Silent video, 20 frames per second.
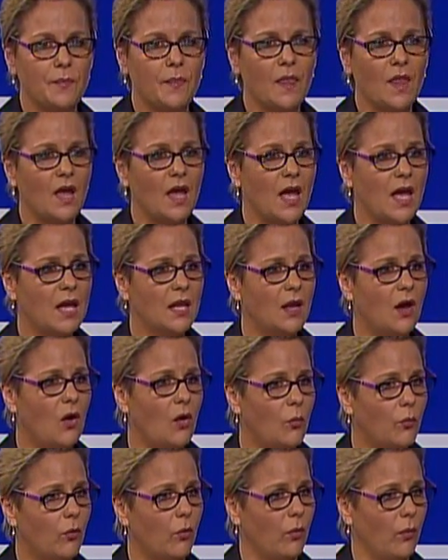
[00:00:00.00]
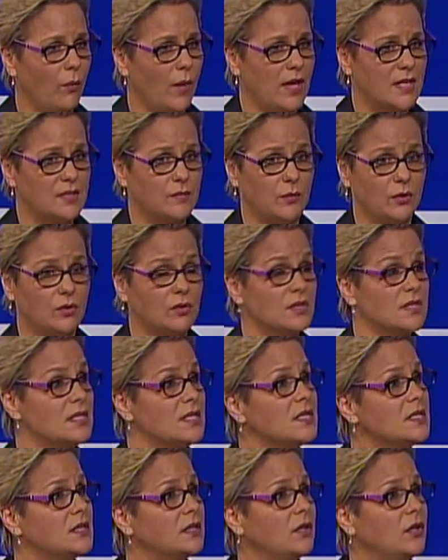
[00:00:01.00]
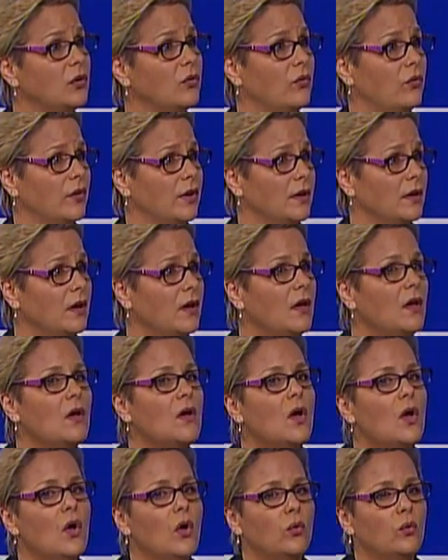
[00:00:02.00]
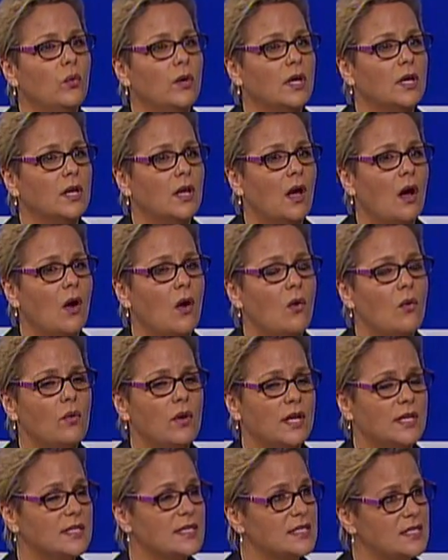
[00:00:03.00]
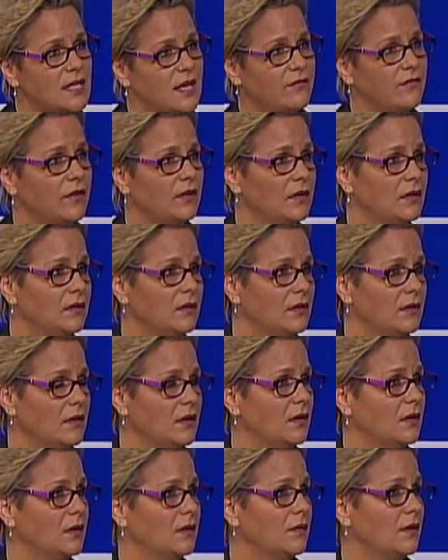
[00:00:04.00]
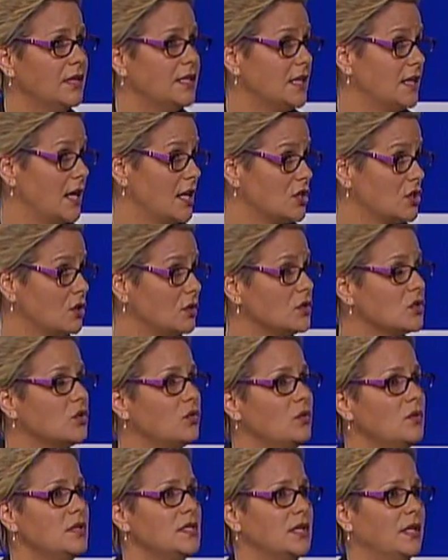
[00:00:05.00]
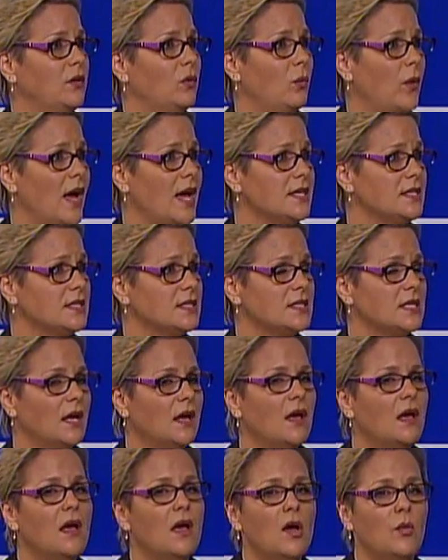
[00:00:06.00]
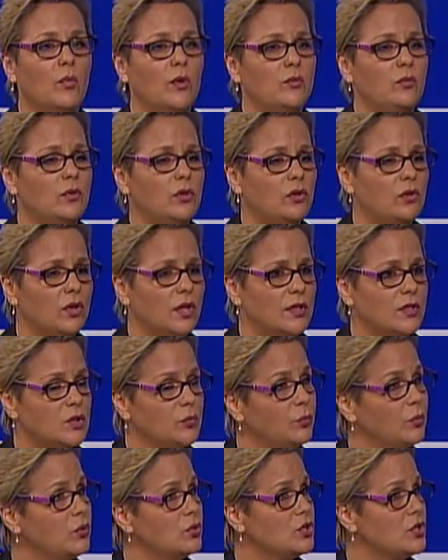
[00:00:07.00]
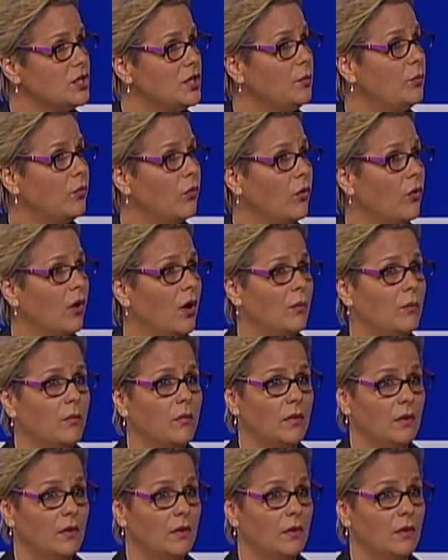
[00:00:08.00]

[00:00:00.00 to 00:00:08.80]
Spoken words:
and our program has been consistently growing. We are now in 7 international schools in the West, but we're looking to push the program